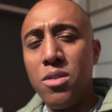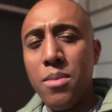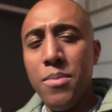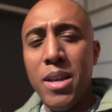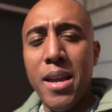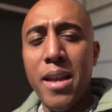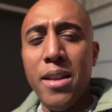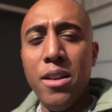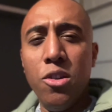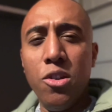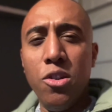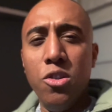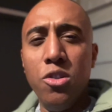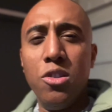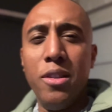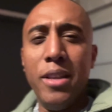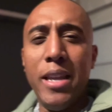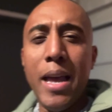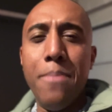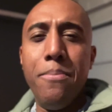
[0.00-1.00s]
I mean, I know
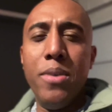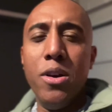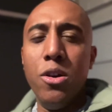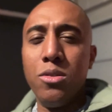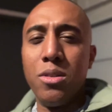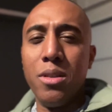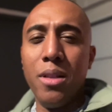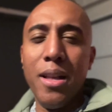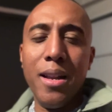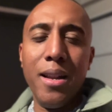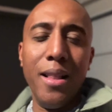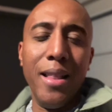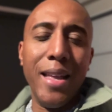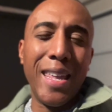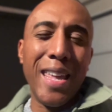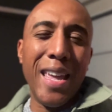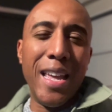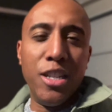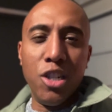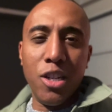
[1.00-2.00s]
usually I post a lot of
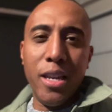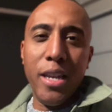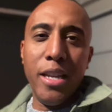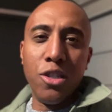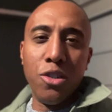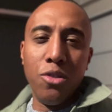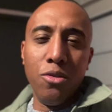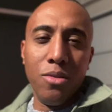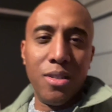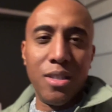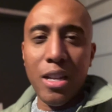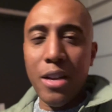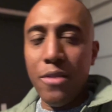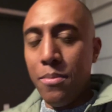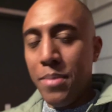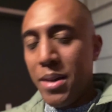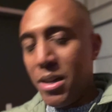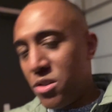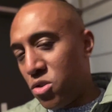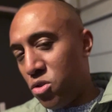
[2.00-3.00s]
like educational stuff
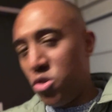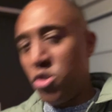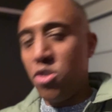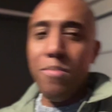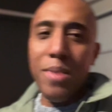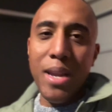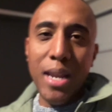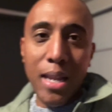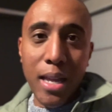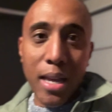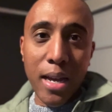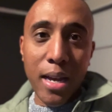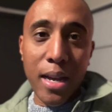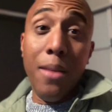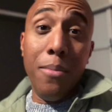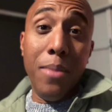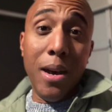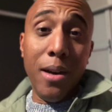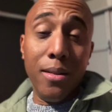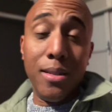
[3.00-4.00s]
about social media,
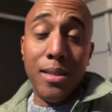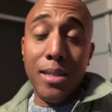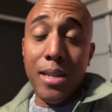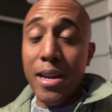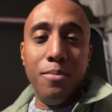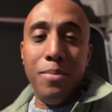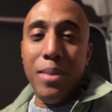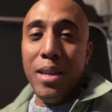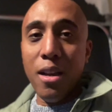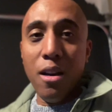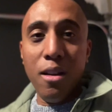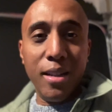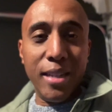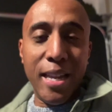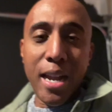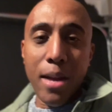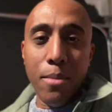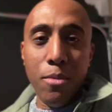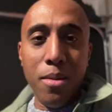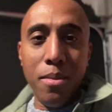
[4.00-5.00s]
about being on
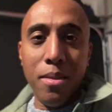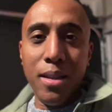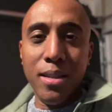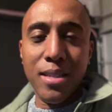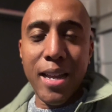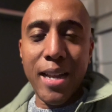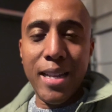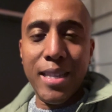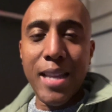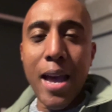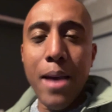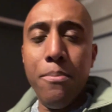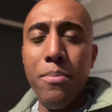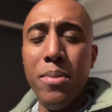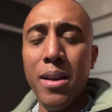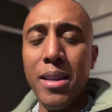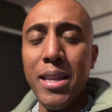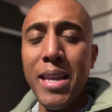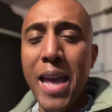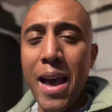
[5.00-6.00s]
camera and things like that.
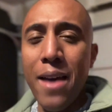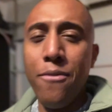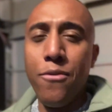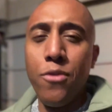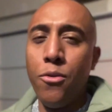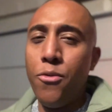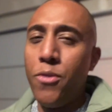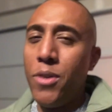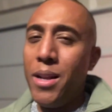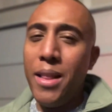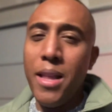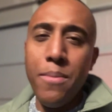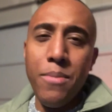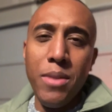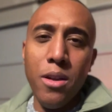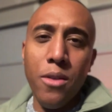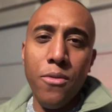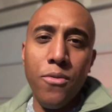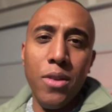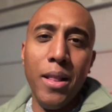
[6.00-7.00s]
But yeah, feel free to let me
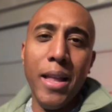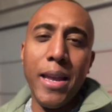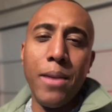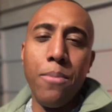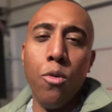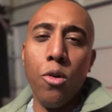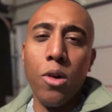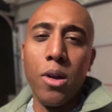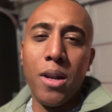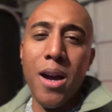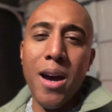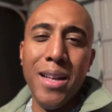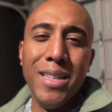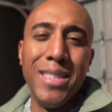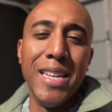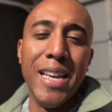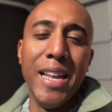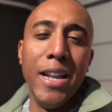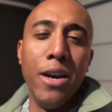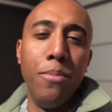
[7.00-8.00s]
know if you like more
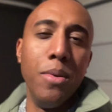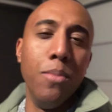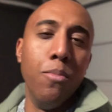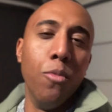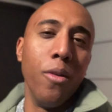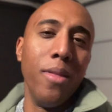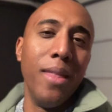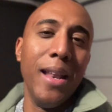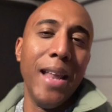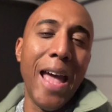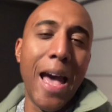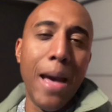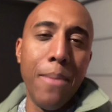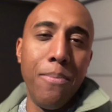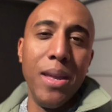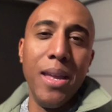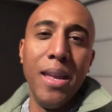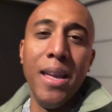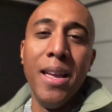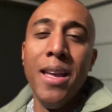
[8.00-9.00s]
content. I'll be more than
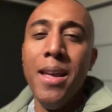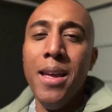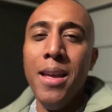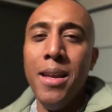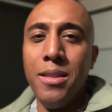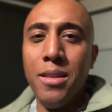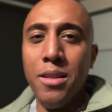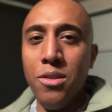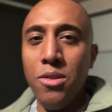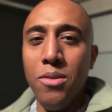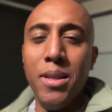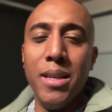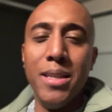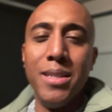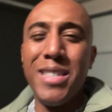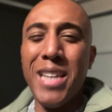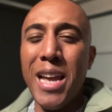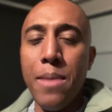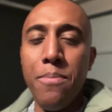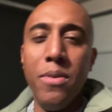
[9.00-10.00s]
happy to do this
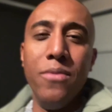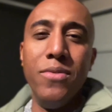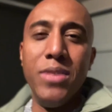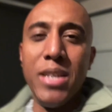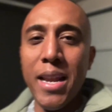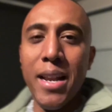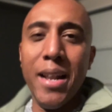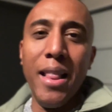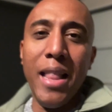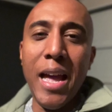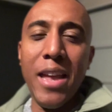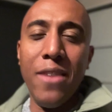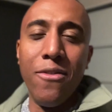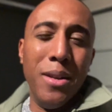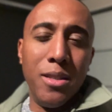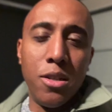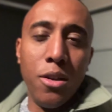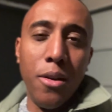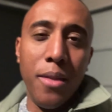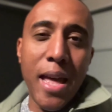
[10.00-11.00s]
type of day in the life.
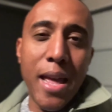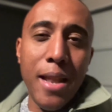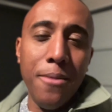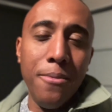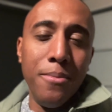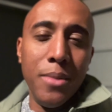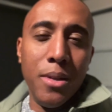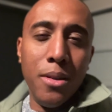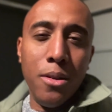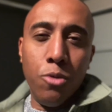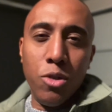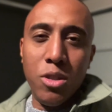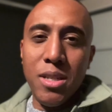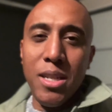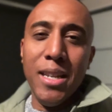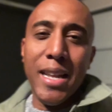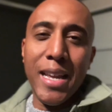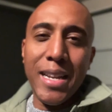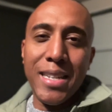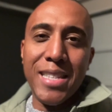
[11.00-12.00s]
Until then, we'll see
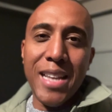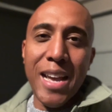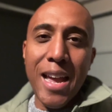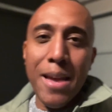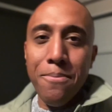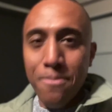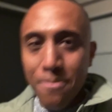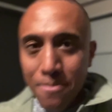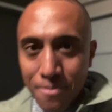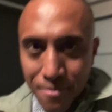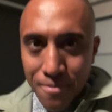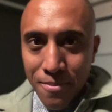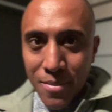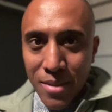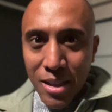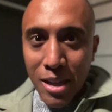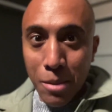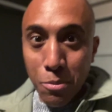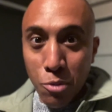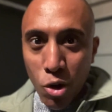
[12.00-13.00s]
you next time.
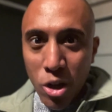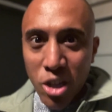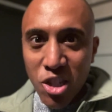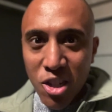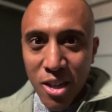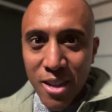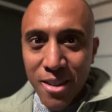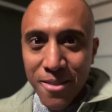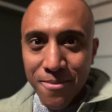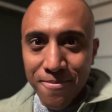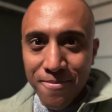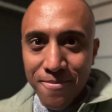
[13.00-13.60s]
Keep crushing it.